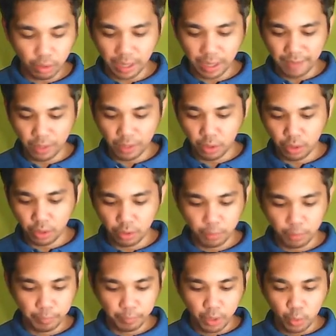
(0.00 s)
or have a look
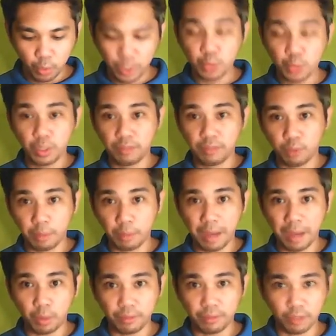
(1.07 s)
which will form
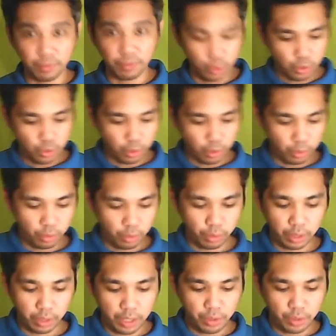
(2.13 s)
our front view.
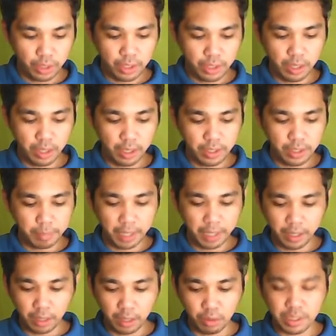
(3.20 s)
So as you can see, there is a plane
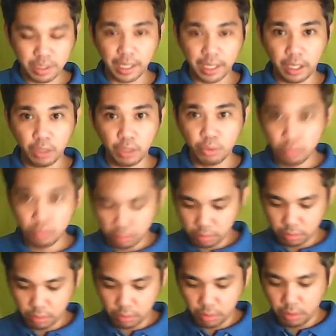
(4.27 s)
that looks like a U.
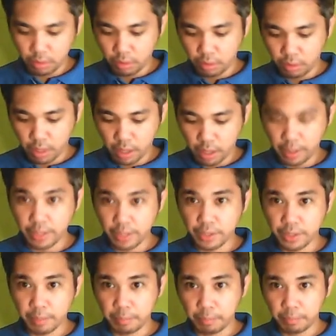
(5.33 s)
There is
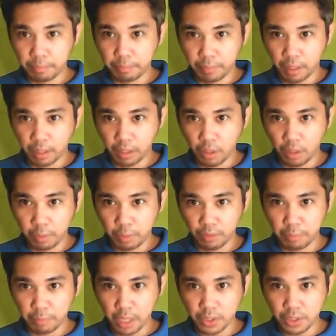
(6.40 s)
a couple
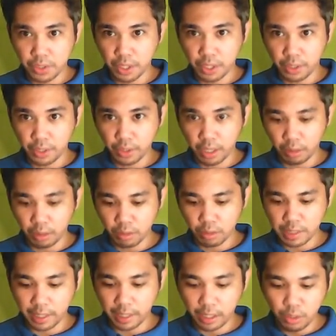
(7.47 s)
of boxes here that looks
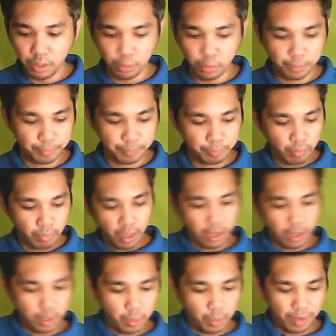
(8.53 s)
like a U. And
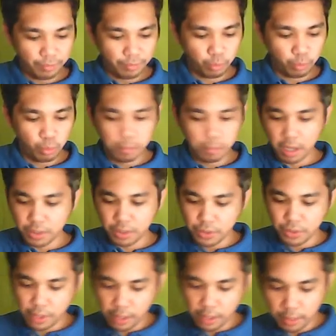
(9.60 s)
then we have two boxes
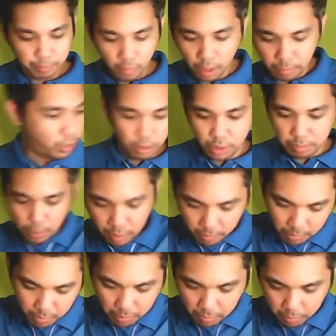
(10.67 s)
here.
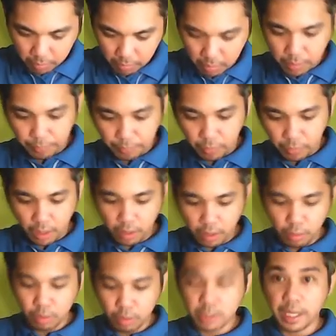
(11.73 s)
Now it
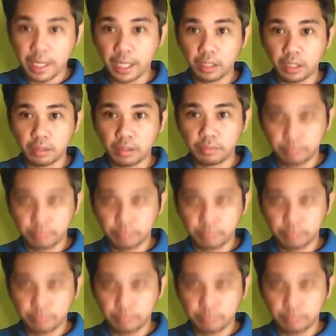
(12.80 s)
looks like